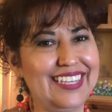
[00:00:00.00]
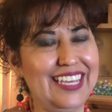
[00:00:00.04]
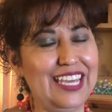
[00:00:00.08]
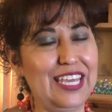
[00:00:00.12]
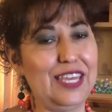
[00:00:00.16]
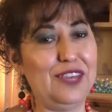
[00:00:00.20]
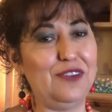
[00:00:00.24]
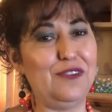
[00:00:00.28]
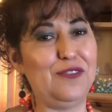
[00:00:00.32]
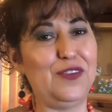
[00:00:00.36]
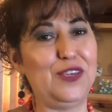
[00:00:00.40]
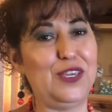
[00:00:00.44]

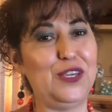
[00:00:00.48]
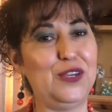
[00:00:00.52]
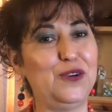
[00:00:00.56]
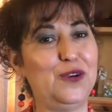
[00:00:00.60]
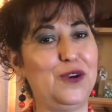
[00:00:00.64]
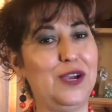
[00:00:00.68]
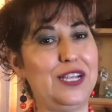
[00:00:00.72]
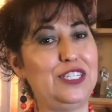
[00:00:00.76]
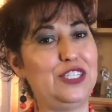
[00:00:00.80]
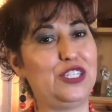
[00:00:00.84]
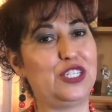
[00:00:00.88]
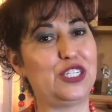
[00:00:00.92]
If you
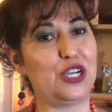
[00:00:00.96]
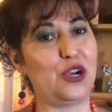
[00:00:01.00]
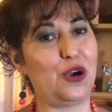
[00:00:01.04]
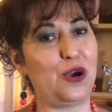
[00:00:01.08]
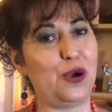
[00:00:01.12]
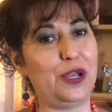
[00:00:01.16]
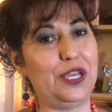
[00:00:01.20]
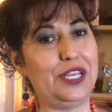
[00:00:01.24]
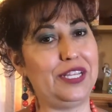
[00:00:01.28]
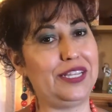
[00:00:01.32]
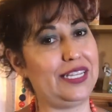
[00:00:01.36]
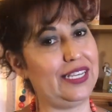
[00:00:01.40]

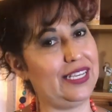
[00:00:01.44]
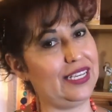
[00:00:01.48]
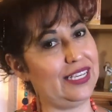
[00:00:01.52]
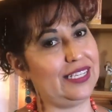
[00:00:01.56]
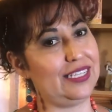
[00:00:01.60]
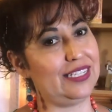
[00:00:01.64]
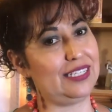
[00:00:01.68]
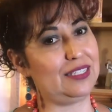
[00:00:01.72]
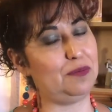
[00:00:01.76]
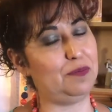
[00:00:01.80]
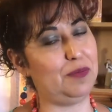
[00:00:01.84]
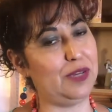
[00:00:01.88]
enjoyed
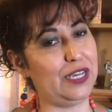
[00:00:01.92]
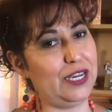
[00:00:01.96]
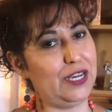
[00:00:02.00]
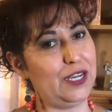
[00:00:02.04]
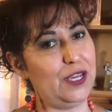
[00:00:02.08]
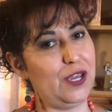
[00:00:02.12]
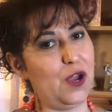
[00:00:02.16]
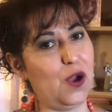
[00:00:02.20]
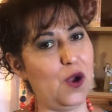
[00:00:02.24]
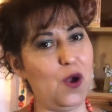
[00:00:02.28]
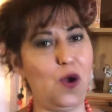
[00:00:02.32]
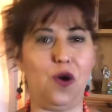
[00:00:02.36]
this
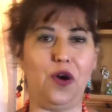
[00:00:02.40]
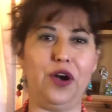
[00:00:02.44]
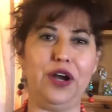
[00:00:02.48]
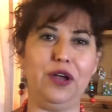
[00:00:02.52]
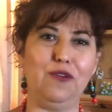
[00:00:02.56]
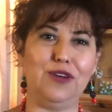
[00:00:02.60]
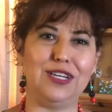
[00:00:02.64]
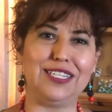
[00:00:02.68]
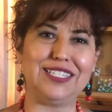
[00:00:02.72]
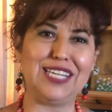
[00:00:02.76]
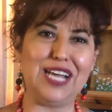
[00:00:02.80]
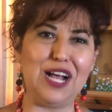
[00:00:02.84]
video or it
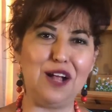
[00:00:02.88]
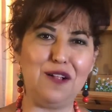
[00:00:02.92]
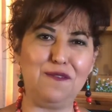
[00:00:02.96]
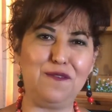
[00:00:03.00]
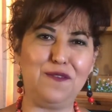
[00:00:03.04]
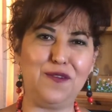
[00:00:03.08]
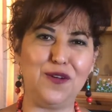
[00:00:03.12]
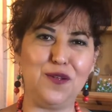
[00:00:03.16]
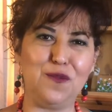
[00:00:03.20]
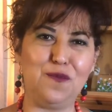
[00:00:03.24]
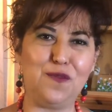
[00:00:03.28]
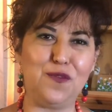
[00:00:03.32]
was
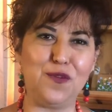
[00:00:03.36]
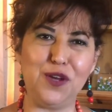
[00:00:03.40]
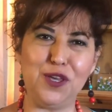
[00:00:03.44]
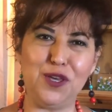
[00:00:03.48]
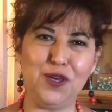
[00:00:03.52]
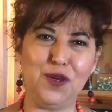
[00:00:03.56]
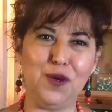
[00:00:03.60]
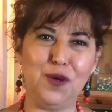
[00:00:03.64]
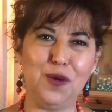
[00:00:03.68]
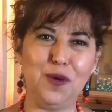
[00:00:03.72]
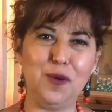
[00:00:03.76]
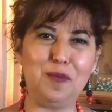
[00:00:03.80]
helpful for
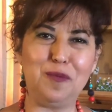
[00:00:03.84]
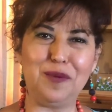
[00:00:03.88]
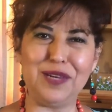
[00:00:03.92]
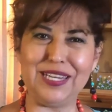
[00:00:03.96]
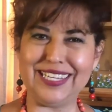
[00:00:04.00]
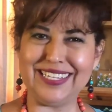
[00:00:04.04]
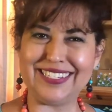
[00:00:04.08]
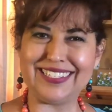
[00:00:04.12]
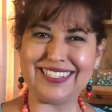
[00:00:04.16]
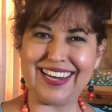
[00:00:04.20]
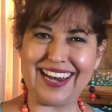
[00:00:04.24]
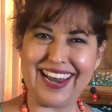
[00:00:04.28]
you,
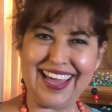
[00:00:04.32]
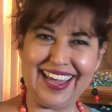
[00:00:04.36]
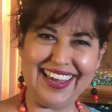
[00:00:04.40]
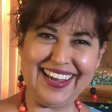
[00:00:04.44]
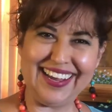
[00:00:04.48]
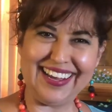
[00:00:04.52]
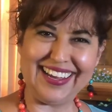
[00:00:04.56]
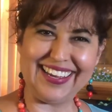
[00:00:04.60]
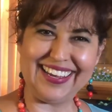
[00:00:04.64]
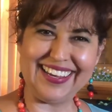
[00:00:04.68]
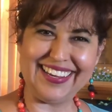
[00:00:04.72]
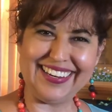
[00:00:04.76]
please like
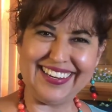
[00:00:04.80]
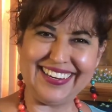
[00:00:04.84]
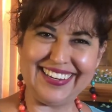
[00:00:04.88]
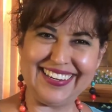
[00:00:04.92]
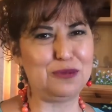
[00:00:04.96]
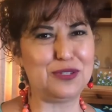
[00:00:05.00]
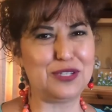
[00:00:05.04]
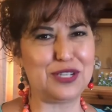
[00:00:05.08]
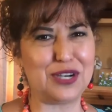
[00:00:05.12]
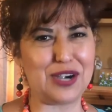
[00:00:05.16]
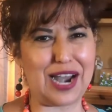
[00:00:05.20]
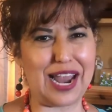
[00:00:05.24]
it,
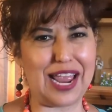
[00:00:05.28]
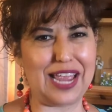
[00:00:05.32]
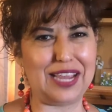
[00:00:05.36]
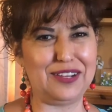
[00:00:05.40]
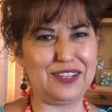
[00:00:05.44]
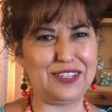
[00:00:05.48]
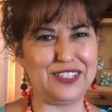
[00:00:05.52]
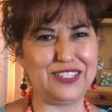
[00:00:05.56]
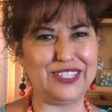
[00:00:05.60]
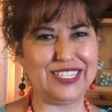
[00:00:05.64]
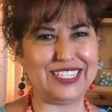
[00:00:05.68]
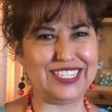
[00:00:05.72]

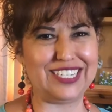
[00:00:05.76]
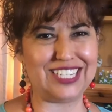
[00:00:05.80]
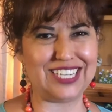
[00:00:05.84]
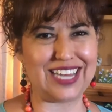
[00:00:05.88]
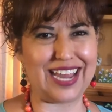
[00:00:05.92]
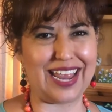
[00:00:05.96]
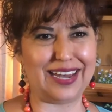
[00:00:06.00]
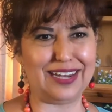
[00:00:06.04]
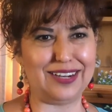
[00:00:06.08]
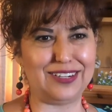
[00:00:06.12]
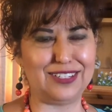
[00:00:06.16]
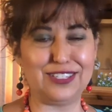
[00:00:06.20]
subscribe to the
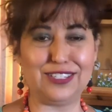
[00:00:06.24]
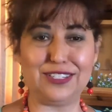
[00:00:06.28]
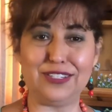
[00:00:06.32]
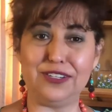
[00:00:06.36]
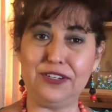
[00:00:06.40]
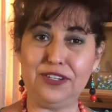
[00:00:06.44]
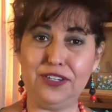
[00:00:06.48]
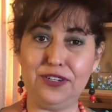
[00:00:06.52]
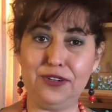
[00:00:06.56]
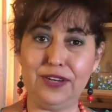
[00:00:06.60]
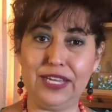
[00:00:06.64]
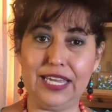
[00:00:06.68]
channel so
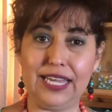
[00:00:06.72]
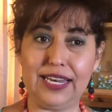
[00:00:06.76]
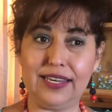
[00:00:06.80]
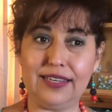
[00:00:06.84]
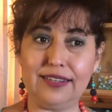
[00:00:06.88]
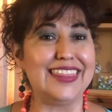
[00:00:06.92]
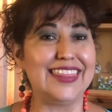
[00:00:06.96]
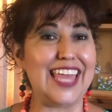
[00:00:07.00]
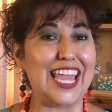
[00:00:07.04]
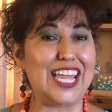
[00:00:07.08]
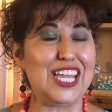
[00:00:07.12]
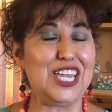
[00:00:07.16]
you can.
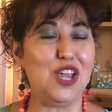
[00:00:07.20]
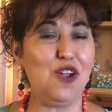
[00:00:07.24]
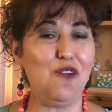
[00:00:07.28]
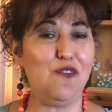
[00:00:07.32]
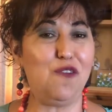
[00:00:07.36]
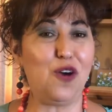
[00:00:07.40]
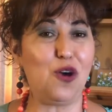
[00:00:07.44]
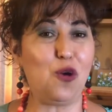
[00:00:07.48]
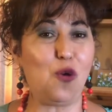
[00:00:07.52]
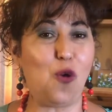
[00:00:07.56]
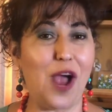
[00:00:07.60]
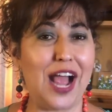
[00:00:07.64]
Thank you
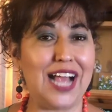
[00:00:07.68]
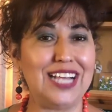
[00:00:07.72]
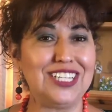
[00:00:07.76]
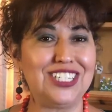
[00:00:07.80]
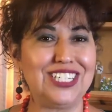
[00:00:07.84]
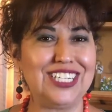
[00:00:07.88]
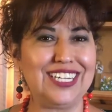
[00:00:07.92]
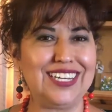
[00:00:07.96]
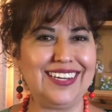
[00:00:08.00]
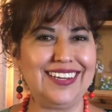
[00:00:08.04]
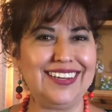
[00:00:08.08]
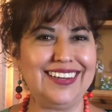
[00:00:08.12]
for
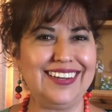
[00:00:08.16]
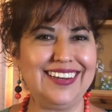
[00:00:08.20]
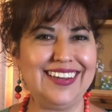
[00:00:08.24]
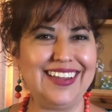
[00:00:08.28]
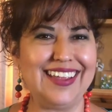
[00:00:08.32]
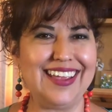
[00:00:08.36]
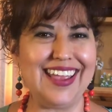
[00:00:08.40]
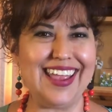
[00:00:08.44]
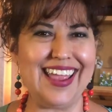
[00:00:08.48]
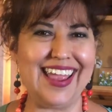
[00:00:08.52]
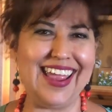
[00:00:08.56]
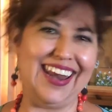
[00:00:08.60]
watching,
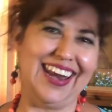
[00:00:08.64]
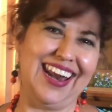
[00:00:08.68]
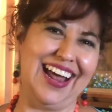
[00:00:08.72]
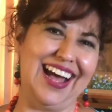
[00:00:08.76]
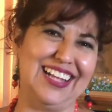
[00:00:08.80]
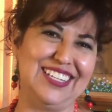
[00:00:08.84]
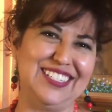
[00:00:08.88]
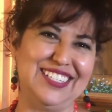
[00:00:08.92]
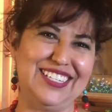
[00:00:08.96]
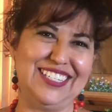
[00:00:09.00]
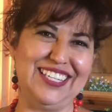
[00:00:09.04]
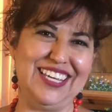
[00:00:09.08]
and
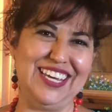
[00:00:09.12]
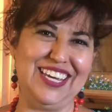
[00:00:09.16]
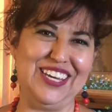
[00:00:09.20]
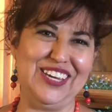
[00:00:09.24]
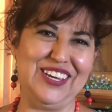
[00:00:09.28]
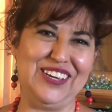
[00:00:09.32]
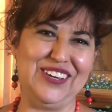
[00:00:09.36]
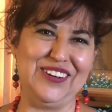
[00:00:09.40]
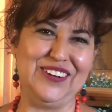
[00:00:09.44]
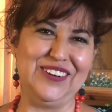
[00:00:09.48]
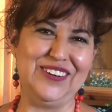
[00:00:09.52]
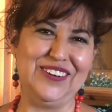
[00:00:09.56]
I'll see
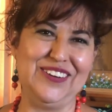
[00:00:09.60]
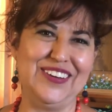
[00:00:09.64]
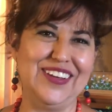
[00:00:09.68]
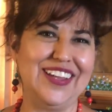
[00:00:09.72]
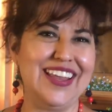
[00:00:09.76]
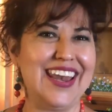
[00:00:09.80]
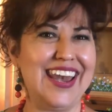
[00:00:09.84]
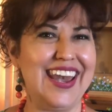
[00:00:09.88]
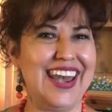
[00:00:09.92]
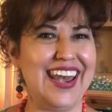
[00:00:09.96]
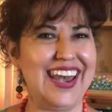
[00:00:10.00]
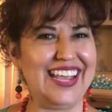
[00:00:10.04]
you
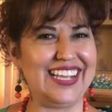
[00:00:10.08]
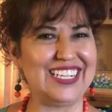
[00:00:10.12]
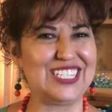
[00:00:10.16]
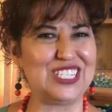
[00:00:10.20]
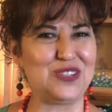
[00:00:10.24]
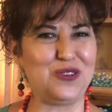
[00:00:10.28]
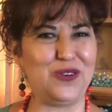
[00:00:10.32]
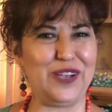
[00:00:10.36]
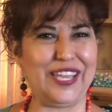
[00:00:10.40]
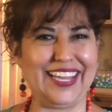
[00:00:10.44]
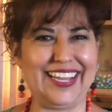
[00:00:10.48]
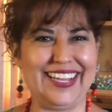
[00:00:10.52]
next
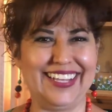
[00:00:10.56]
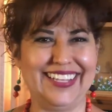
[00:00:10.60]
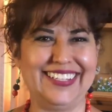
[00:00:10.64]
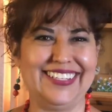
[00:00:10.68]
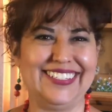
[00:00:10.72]
week.